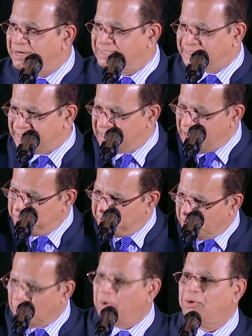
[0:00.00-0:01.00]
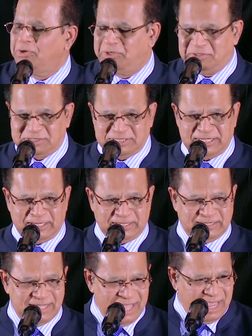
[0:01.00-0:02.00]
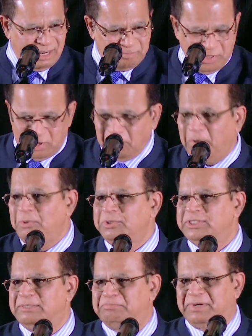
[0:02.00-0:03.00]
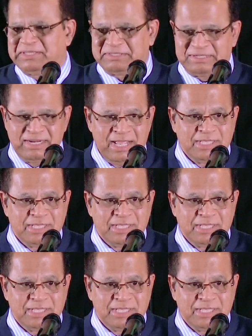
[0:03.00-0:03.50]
He said, Behold your son, and behold your mother.